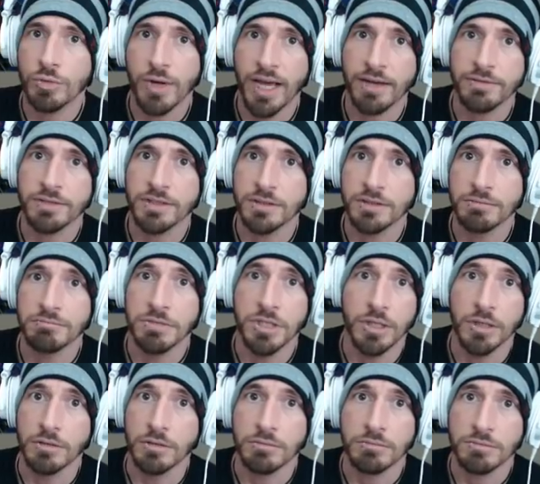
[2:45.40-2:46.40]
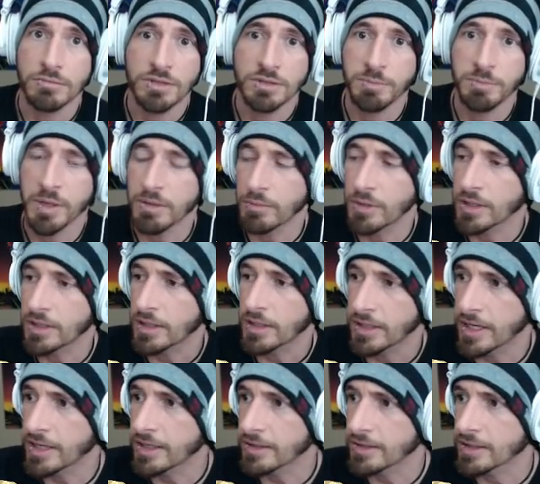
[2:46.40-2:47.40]
have to you know spend money
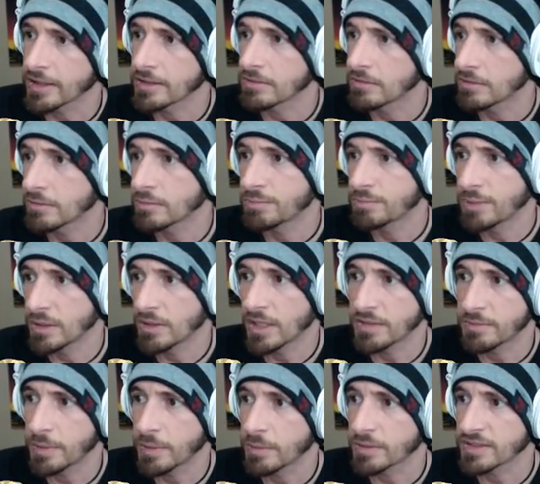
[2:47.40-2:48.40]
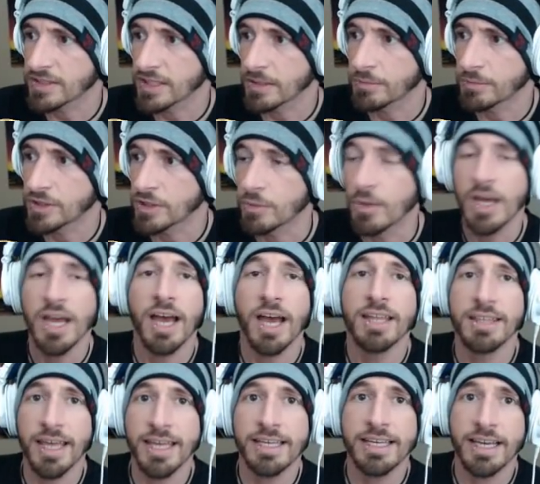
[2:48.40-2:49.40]
on anything. You, that's people send them to you,
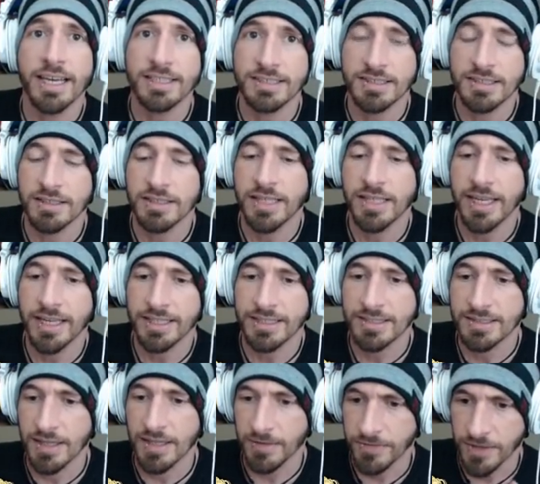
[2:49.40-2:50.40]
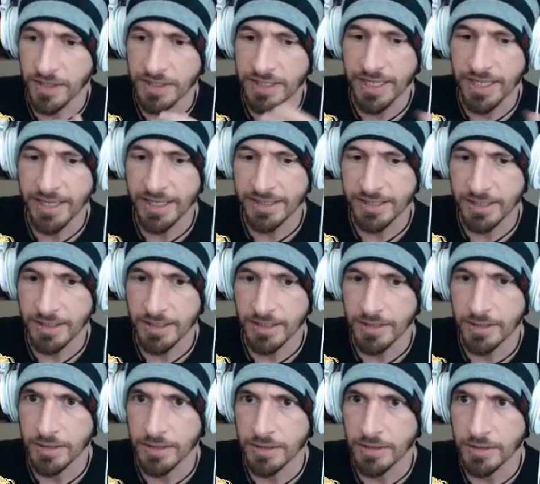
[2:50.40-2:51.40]
and they get they get stuff. Uh, they get
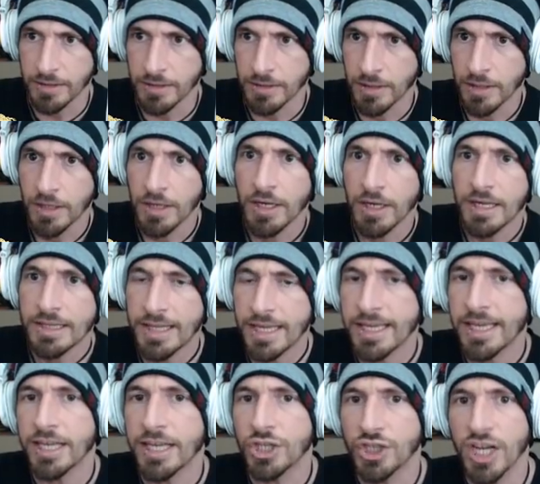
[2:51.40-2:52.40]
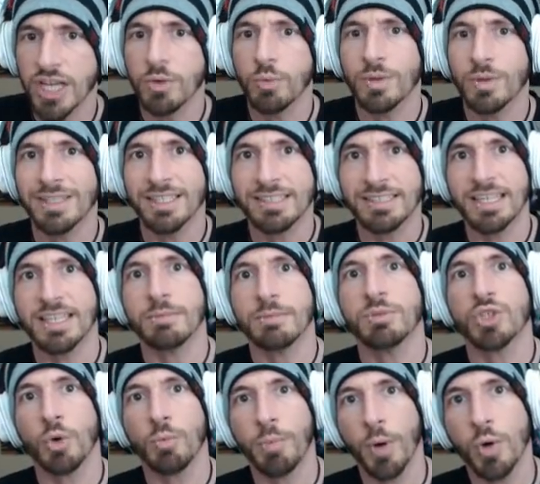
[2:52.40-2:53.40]
the uh, they get Jade when they send them.
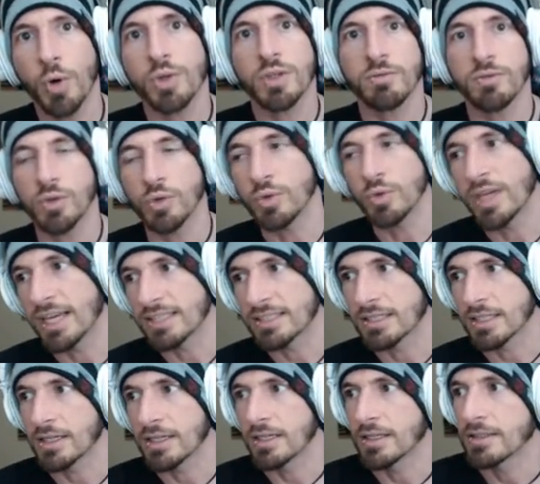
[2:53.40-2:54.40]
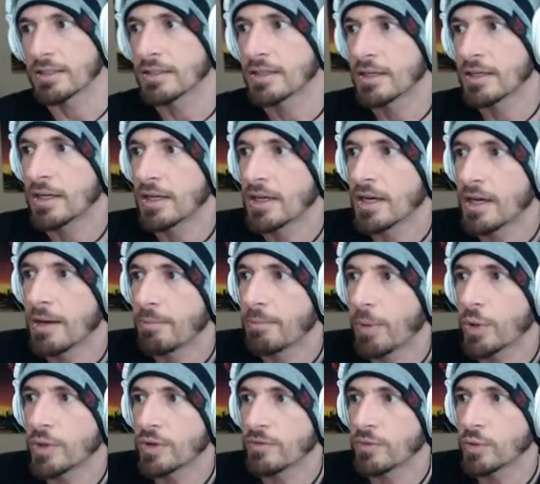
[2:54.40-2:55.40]
So both of you get uh,
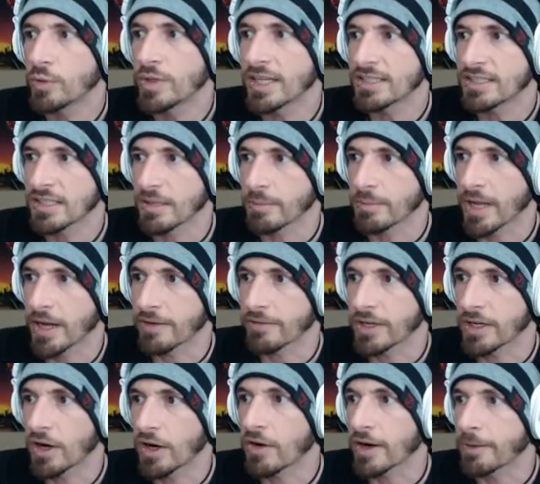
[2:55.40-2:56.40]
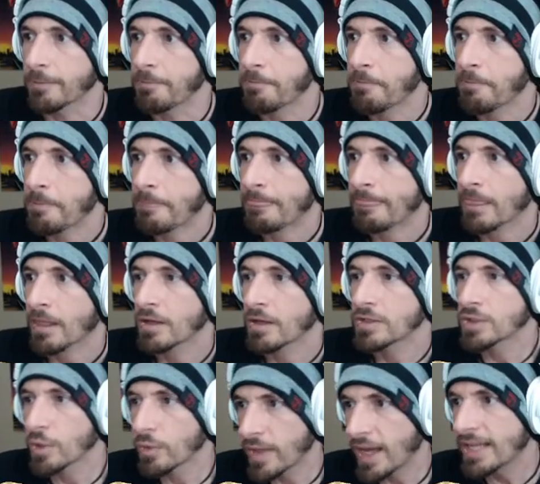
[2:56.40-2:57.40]
both of you get some out of it. All right.
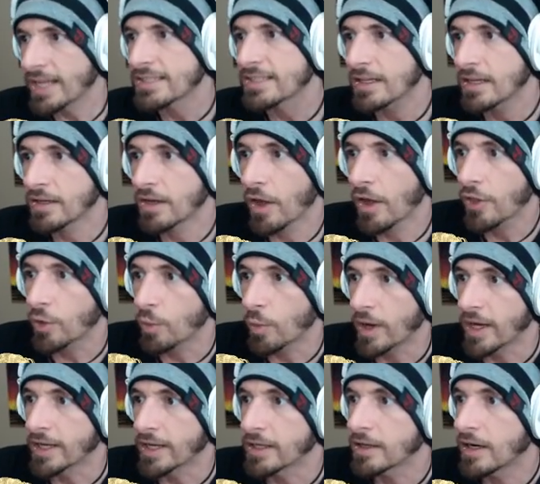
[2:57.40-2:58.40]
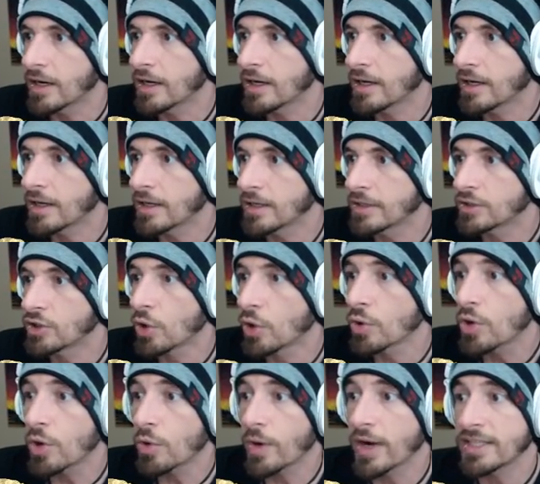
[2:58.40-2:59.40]
So that's another way. Uh,
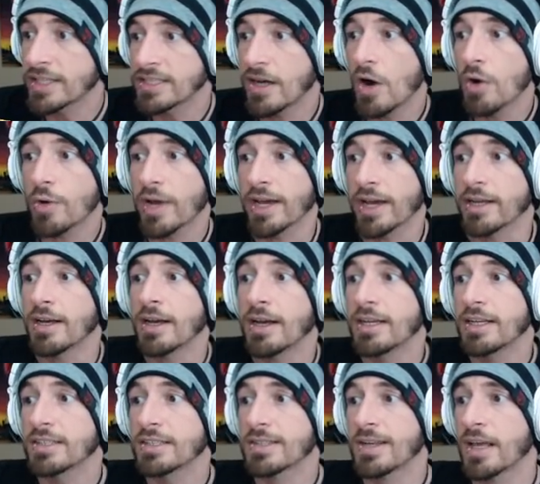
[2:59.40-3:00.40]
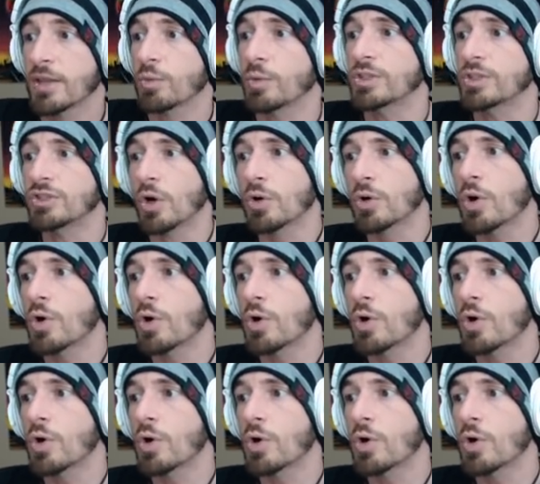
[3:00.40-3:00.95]
don't go crazy. Okay, here's another one. Don't go